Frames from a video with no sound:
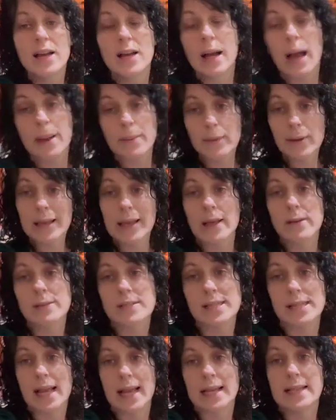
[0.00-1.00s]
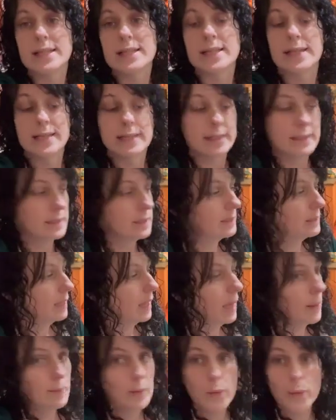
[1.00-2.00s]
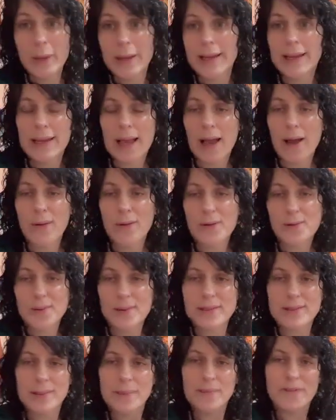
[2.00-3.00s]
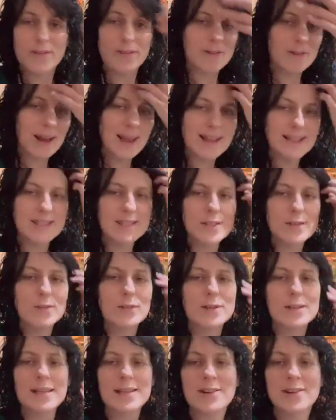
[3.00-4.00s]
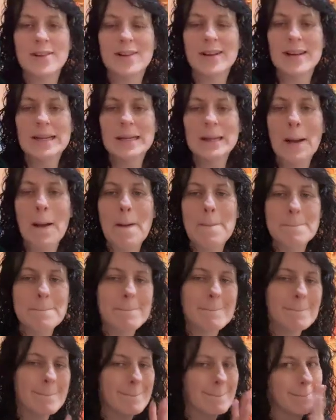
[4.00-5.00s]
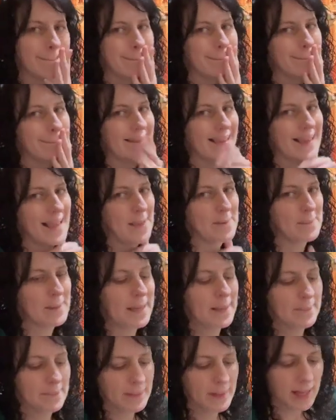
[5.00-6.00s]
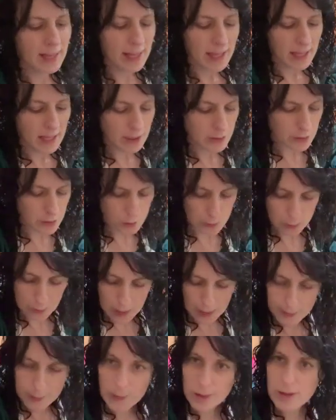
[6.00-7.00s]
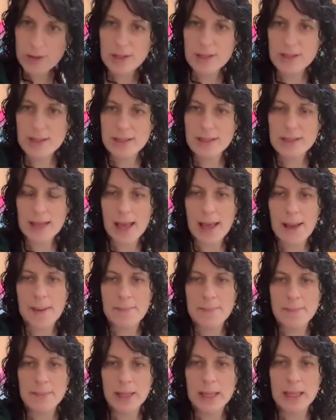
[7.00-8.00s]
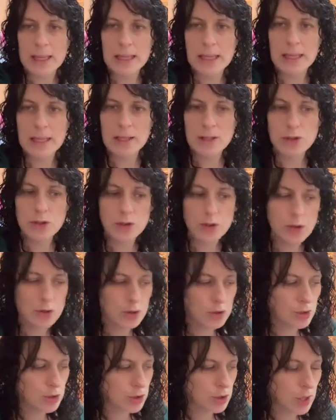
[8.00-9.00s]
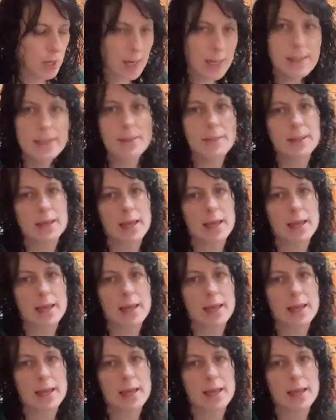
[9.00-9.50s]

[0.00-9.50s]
I'm going out tonight. I'm going out with some friends for dinner. Get me. So I'm going to just tidy up the